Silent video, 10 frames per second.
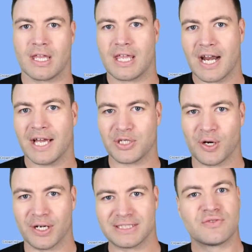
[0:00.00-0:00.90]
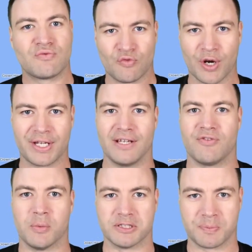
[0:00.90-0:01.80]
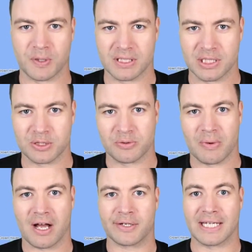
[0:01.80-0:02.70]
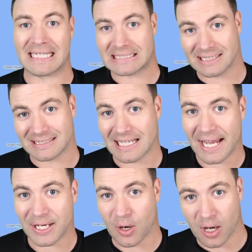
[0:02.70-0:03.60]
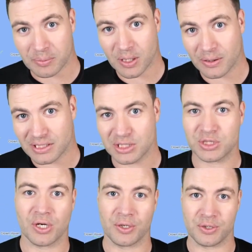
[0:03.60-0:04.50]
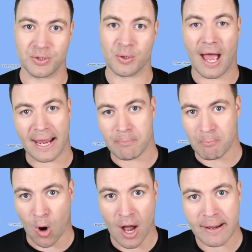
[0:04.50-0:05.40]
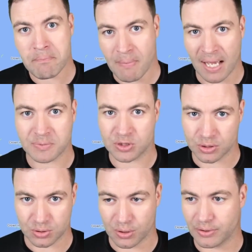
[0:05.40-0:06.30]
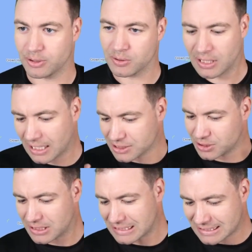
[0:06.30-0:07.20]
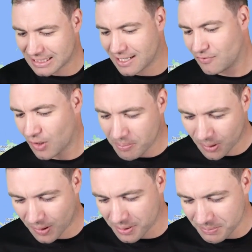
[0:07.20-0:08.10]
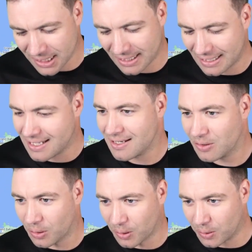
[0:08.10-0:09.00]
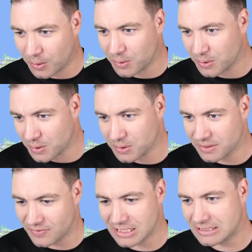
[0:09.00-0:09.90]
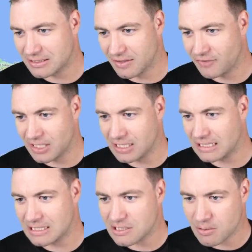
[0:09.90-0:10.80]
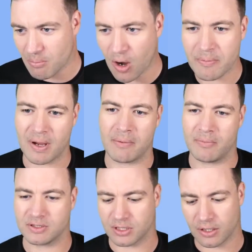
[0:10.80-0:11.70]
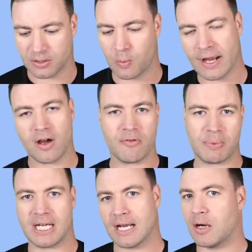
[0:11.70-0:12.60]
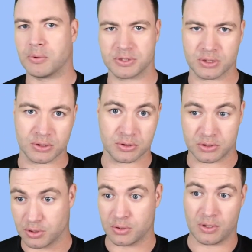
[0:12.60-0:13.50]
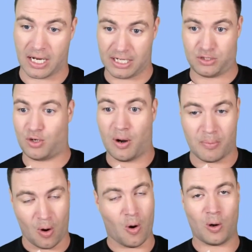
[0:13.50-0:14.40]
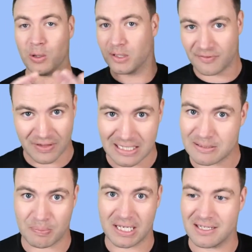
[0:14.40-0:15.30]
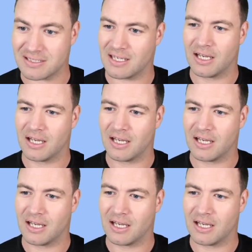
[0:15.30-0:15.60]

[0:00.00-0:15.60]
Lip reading: G'day guys, Ron here from Osborne Digital Marketing. Today I'm going to show you a My Maps tutorial. As you can see right behind me here, all of this stuff here, this is a mind map. So the way I've been able to do and drop all of these pins